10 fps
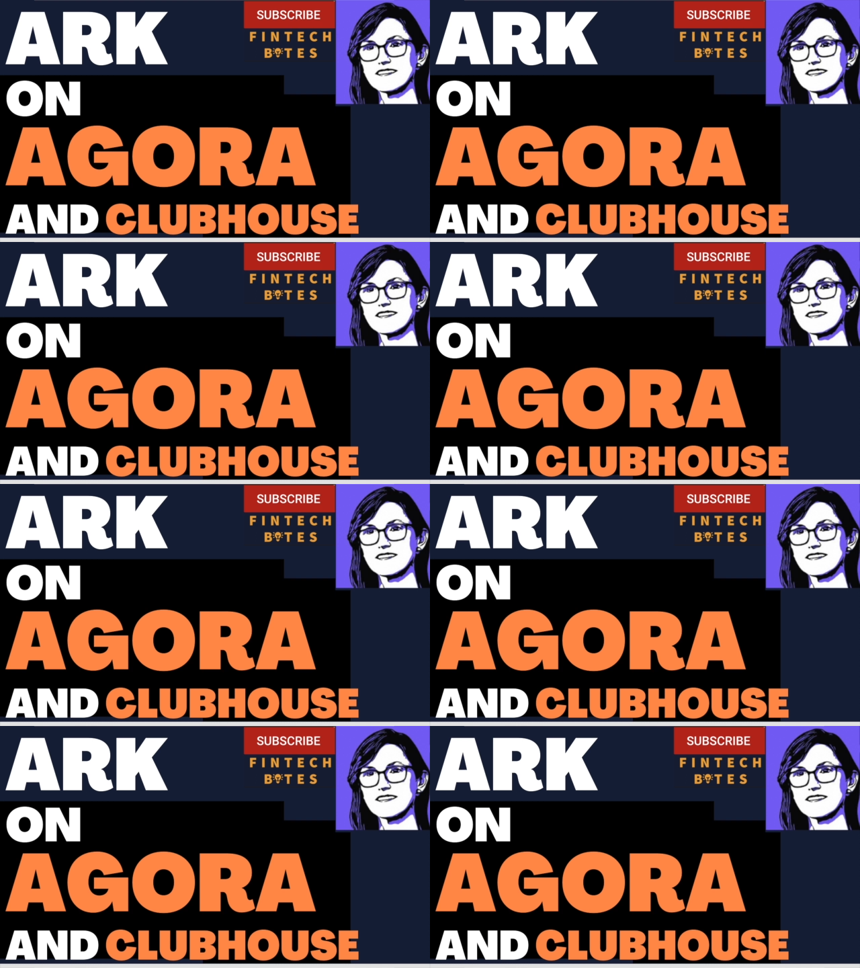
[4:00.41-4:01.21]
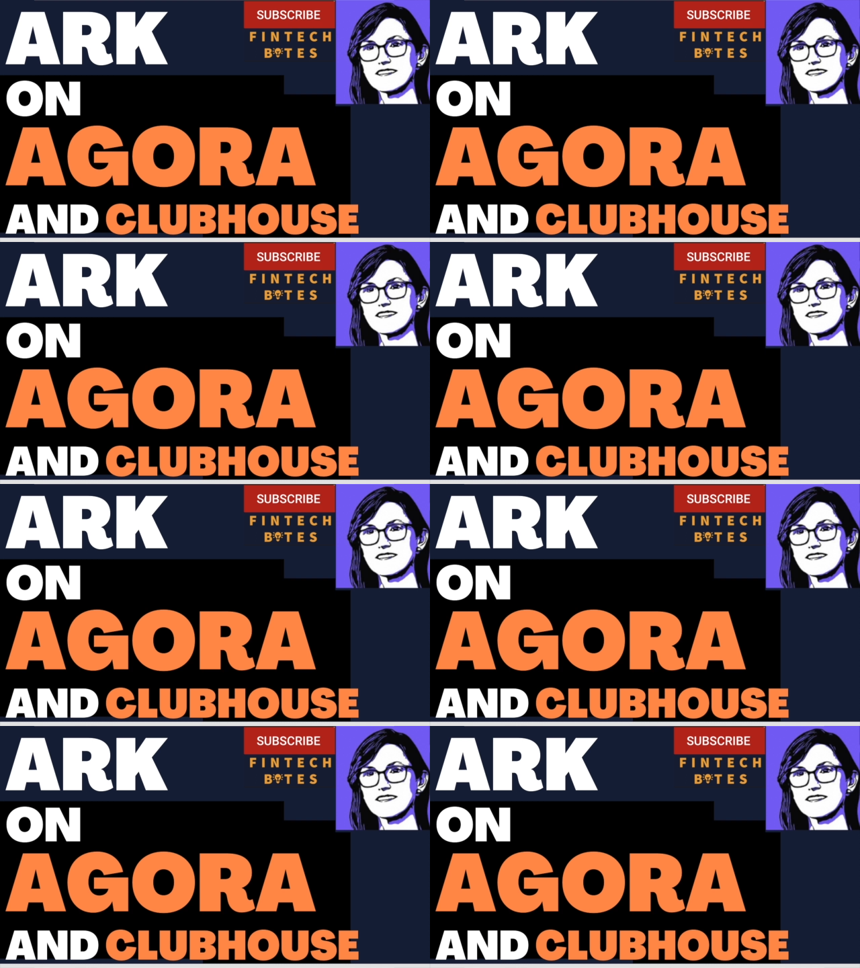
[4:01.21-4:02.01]

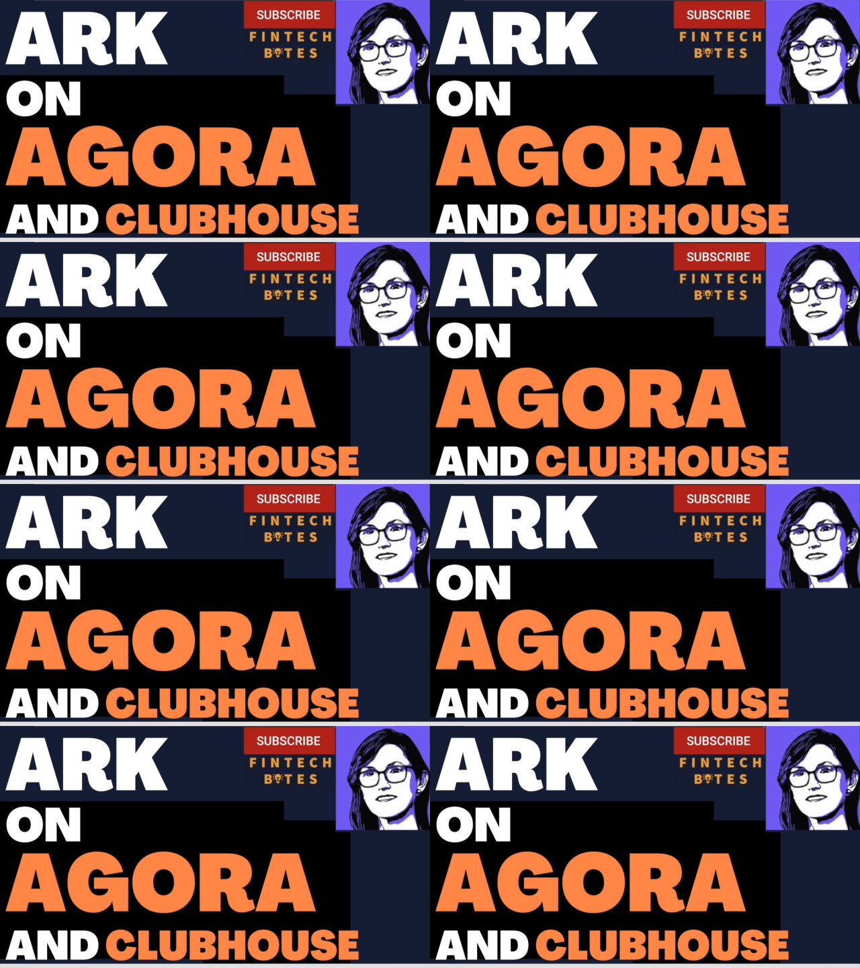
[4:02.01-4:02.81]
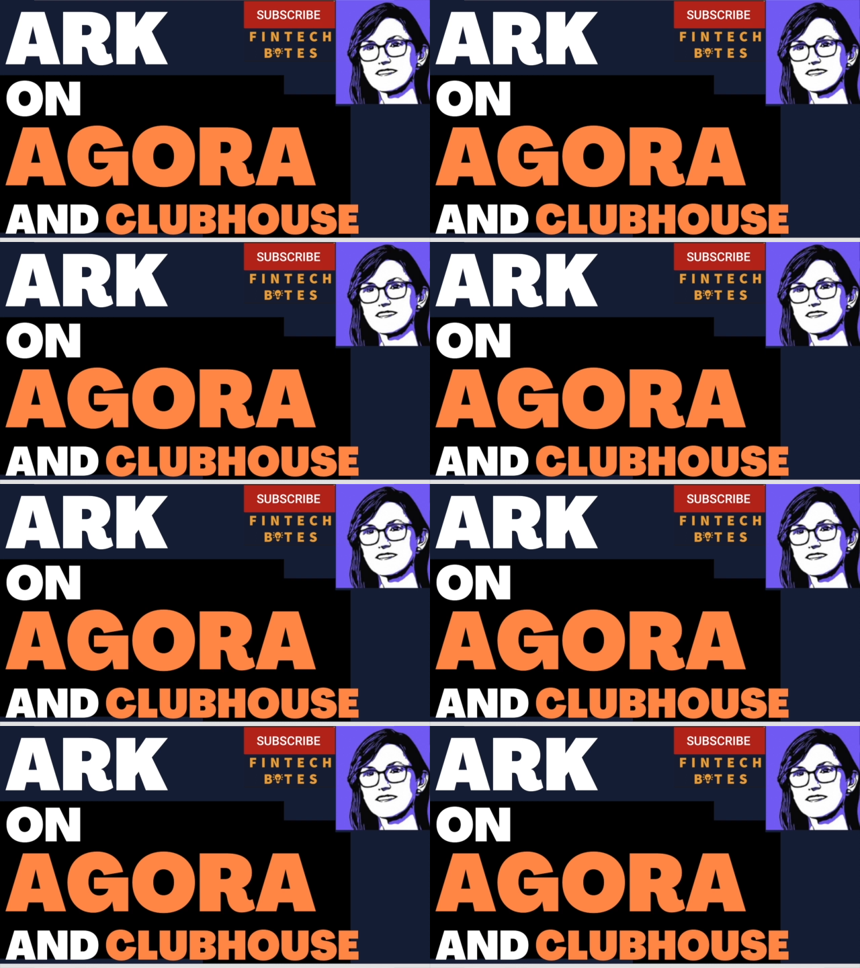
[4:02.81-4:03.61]

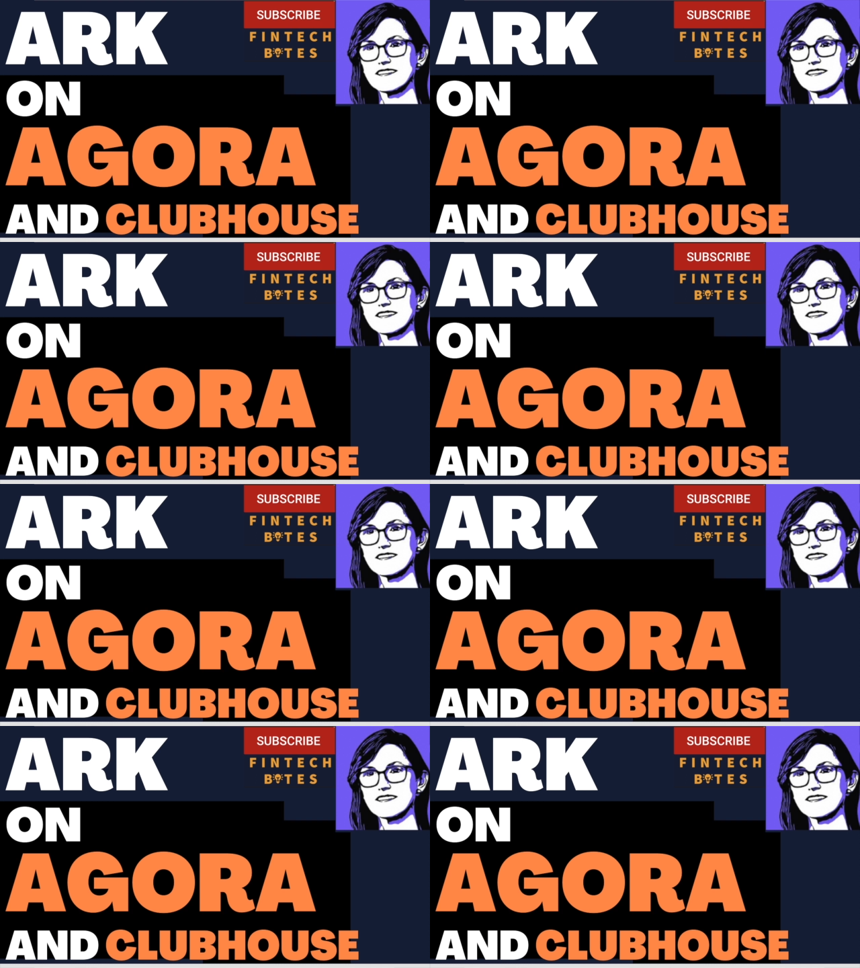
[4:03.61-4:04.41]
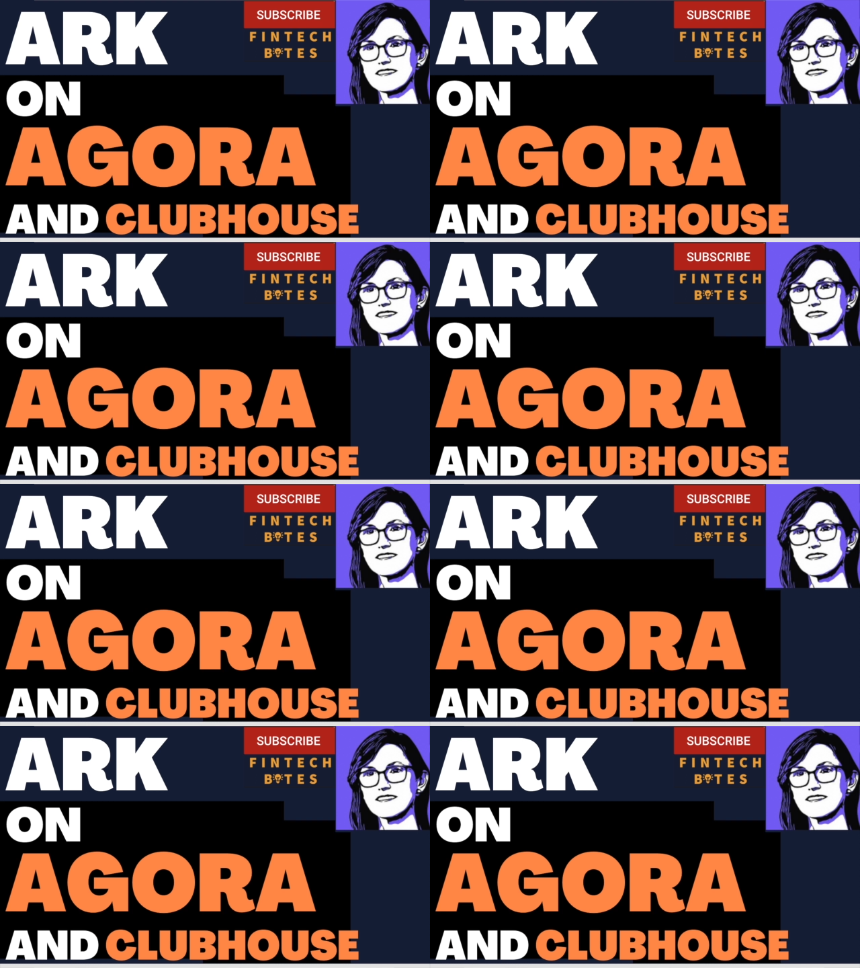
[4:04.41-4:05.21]

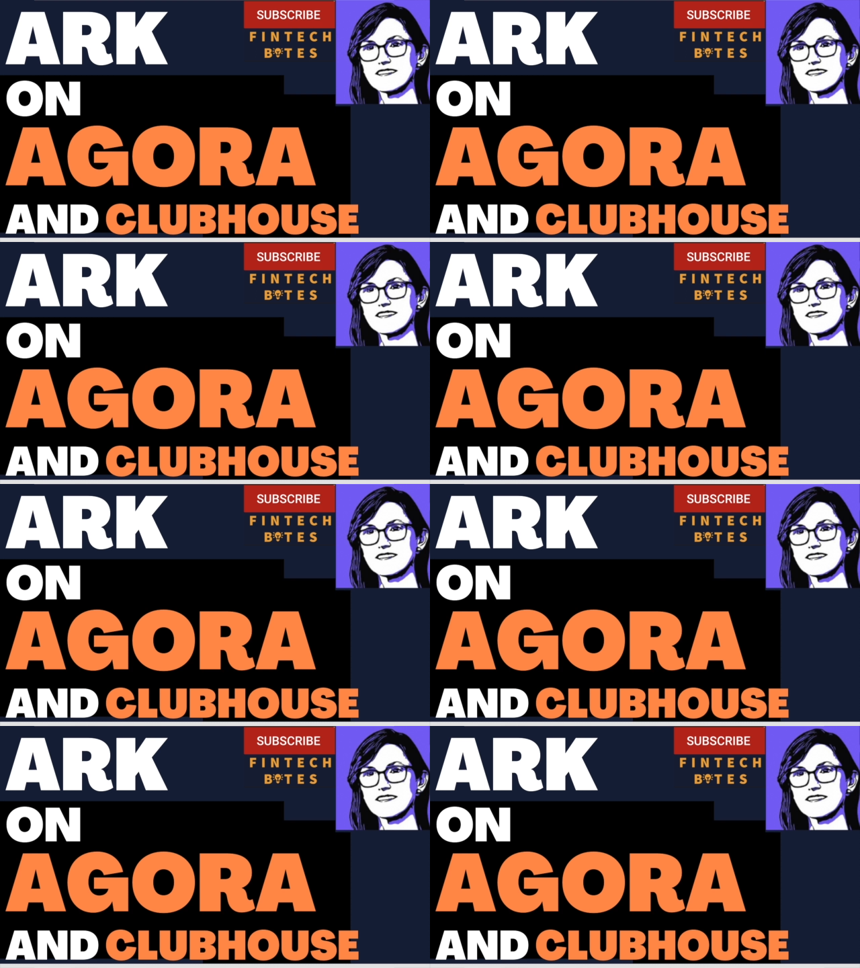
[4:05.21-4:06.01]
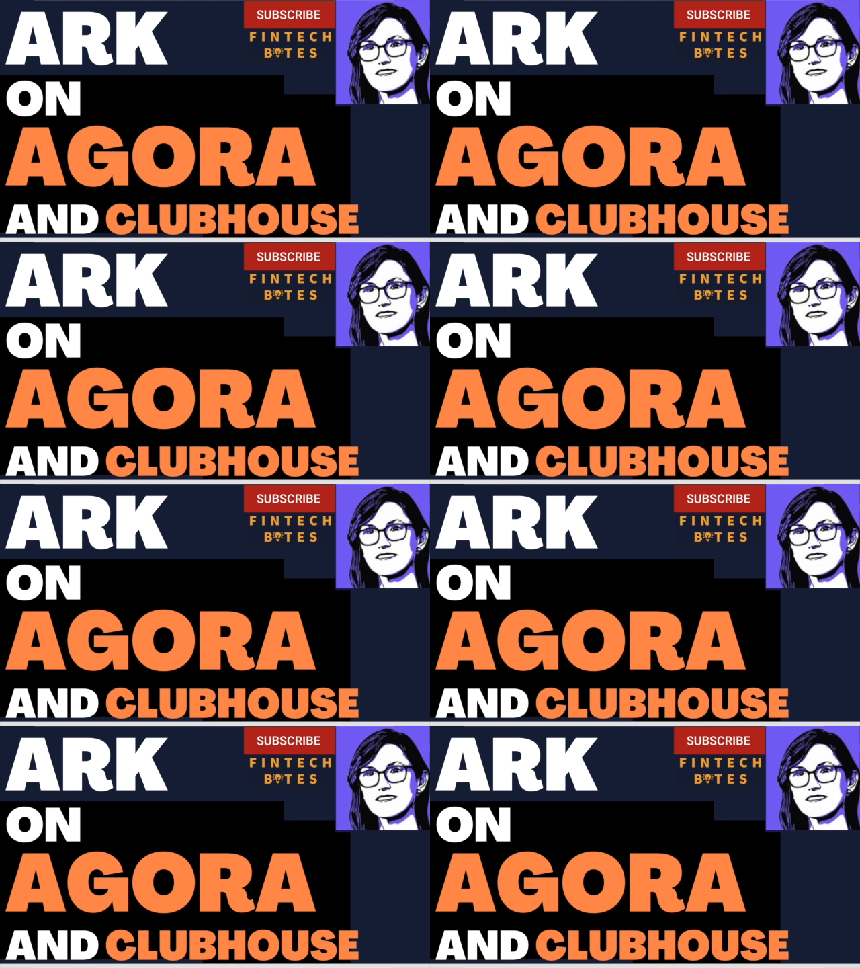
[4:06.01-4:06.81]

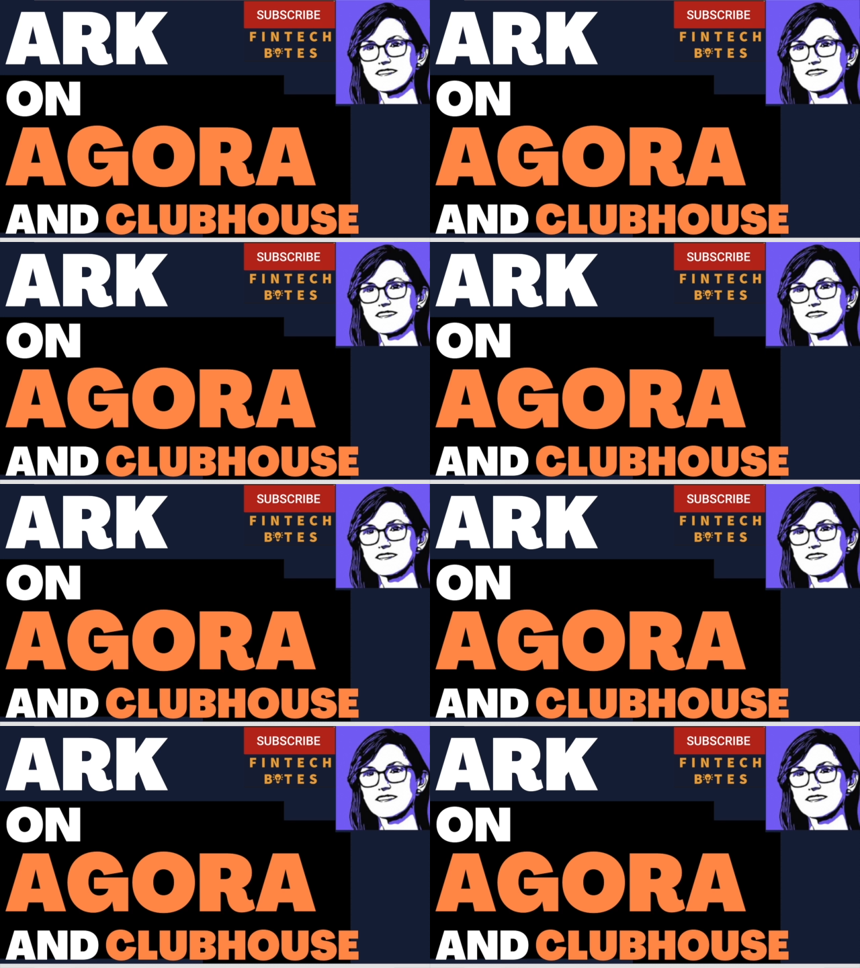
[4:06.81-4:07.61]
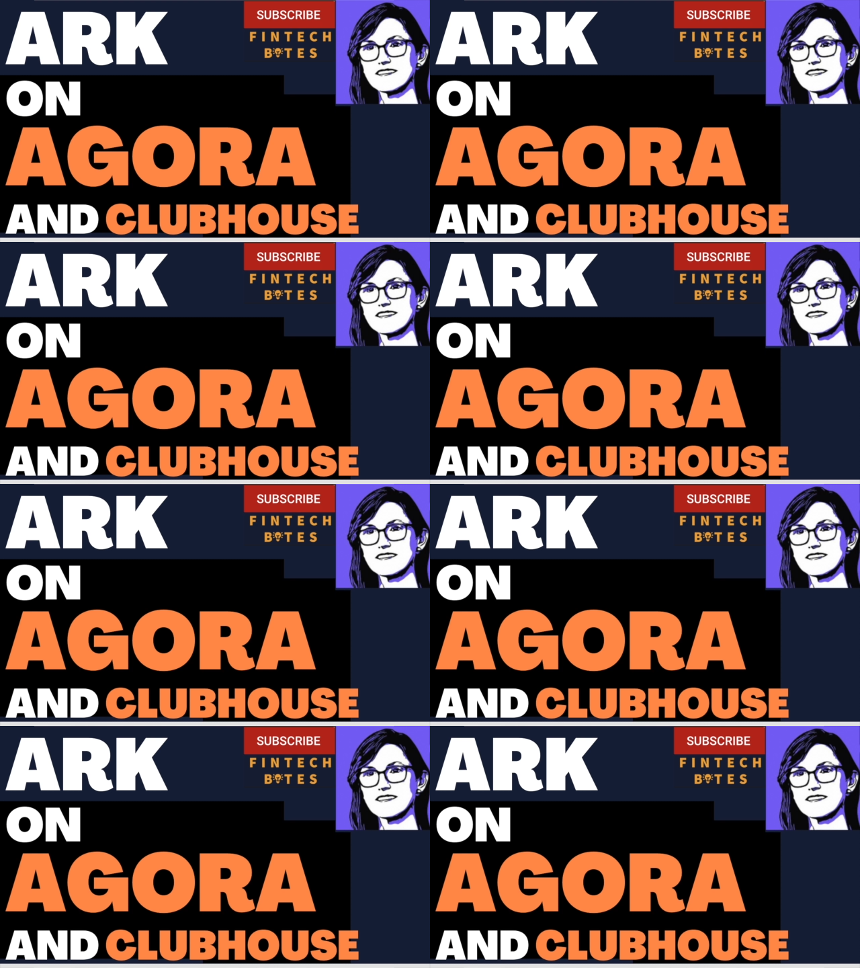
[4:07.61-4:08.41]
This is a still picture; no speech is visible.